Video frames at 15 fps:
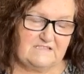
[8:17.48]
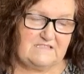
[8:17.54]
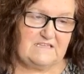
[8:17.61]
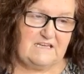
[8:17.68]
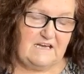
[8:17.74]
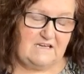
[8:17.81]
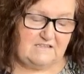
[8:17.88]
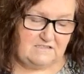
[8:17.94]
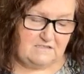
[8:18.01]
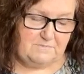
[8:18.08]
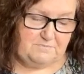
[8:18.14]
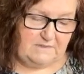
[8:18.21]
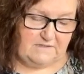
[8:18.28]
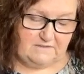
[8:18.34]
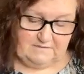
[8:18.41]
That's
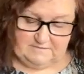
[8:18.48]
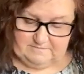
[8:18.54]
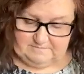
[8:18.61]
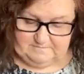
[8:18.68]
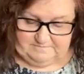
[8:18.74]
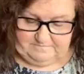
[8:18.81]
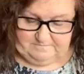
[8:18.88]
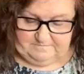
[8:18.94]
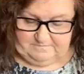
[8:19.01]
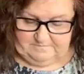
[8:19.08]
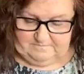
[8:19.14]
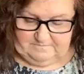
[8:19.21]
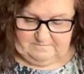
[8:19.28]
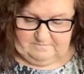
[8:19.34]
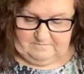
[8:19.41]
Casper.
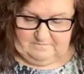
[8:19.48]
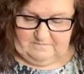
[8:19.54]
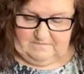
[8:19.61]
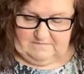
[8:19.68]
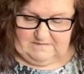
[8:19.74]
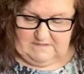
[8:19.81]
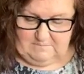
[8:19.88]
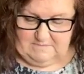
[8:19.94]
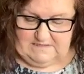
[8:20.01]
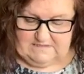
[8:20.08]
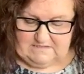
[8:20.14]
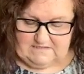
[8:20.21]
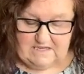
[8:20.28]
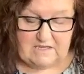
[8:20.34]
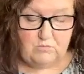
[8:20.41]
That
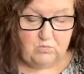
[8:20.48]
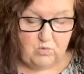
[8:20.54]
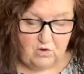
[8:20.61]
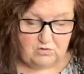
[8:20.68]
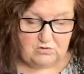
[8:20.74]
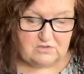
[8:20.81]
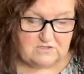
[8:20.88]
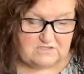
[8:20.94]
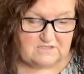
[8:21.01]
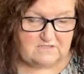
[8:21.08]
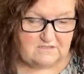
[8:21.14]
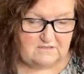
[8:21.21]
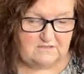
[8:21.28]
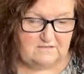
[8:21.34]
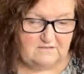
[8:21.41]
means he
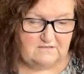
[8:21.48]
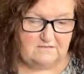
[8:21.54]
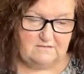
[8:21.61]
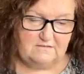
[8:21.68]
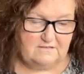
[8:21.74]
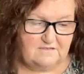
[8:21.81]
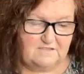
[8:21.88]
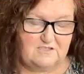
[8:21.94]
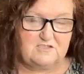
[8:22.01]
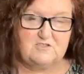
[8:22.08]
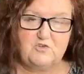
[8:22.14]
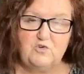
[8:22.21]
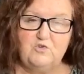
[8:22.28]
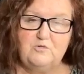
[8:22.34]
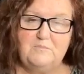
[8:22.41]
wants
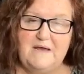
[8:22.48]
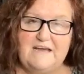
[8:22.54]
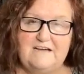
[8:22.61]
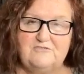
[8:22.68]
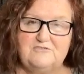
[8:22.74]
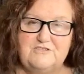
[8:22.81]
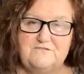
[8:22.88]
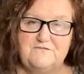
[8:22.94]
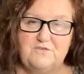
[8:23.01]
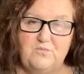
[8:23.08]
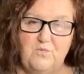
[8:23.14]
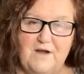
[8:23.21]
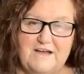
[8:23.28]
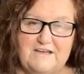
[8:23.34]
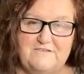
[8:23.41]
Storm out of
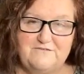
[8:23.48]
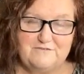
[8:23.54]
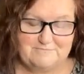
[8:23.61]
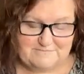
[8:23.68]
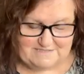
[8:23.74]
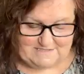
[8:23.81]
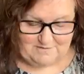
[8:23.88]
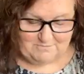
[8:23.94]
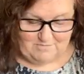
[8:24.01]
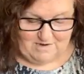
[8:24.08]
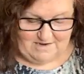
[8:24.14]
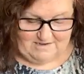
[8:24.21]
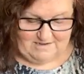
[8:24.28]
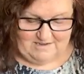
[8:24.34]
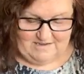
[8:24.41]
the way from
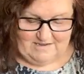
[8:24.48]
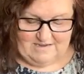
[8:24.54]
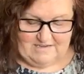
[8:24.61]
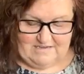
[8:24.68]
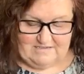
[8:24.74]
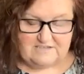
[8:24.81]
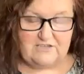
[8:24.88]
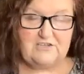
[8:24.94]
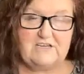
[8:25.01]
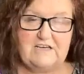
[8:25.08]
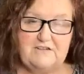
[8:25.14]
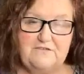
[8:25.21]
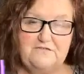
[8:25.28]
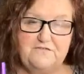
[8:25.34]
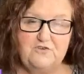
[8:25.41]
somewhere. So you
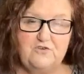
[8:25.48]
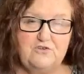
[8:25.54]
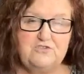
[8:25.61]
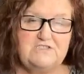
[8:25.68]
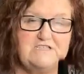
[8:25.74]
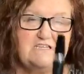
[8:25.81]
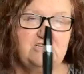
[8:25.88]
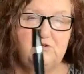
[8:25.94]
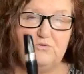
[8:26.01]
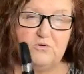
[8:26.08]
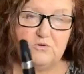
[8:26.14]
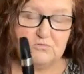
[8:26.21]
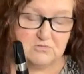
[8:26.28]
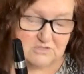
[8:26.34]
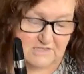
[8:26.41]
get the 4D.
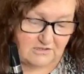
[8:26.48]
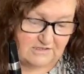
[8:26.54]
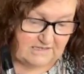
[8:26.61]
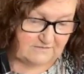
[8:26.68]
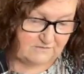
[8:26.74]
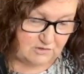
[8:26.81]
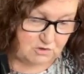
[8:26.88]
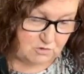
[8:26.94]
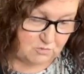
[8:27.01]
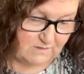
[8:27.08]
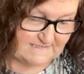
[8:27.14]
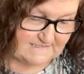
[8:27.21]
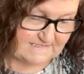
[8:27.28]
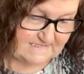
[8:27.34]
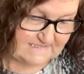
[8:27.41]
You also get the
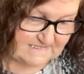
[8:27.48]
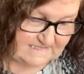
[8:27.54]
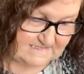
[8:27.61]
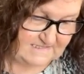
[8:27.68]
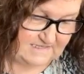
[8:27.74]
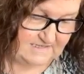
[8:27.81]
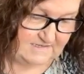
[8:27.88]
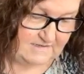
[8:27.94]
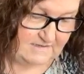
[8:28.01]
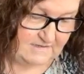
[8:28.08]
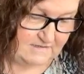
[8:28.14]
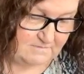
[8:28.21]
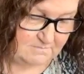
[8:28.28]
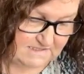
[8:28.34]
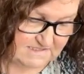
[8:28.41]
Twisted
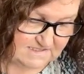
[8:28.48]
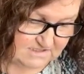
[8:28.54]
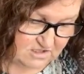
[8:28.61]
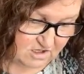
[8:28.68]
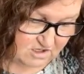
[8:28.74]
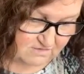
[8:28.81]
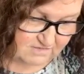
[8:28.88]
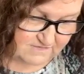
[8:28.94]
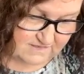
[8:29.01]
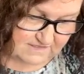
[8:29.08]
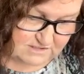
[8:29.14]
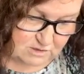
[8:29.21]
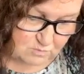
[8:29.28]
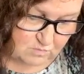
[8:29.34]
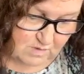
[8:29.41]
Mascara.
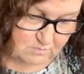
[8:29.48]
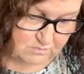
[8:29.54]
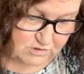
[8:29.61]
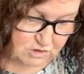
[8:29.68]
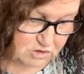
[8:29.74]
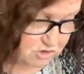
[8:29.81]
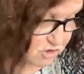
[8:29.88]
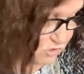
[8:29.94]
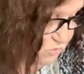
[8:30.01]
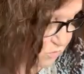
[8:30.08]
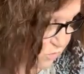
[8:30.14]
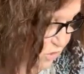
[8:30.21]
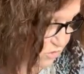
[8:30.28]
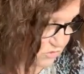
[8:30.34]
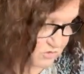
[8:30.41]
That's the one with the two
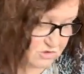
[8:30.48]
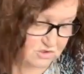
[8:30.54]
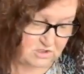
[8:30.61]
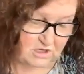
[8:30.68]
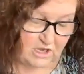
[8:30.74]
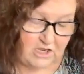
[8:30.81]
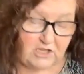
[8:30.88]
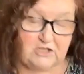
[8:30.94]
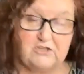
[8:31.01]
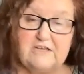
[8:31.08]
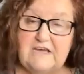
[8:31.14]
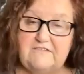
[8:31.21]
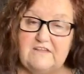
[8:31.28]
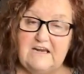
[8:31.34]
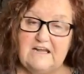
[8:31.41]
wands.
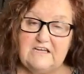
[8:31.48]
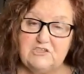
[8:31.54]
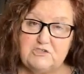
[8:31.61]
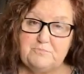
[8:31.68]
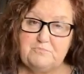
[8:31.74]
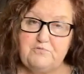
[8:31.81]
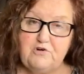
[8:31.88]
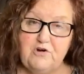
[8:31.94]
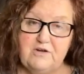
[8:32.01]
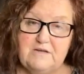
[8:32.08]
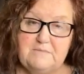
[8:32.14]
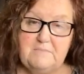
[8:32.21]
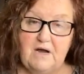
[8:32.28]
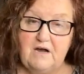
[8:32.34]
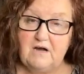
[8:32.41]
You get the Lash
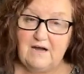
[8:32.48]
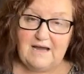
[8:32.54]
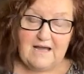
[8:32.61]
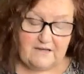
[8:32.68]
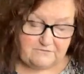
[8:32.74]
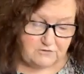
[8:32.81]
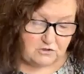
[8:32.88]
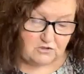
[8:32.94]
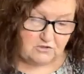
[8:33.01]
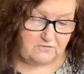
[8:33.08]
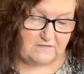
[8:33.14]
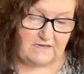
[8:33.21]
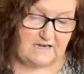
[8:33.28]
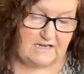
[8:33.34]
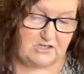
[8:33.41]
Primer. I haven't
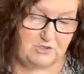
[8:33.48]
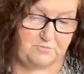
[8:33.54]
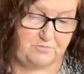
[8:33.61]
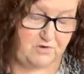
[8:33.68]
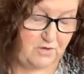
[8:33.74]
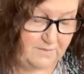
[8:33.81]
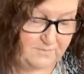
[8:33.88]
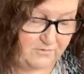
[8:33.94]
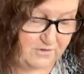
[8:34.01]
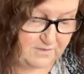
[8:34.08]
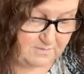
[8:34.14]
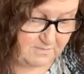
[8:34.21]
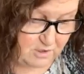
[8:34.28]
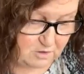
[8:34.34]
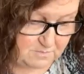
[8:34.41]
got the Lash Primer
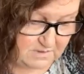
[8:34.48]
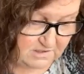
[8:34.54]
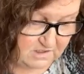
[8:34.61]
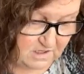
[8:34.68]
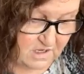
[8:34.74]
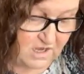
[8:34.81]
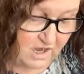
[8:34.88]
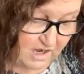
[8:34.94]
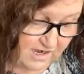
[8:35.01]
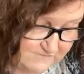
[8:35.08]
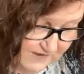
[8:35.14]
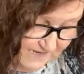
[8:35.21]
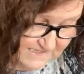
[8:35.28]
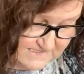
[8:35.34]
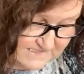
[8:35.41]
at the moment.
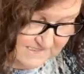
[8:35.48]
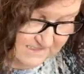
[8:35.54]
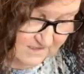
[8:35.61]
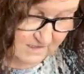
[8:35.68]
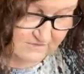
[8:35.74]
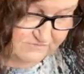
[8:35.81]
I've had it.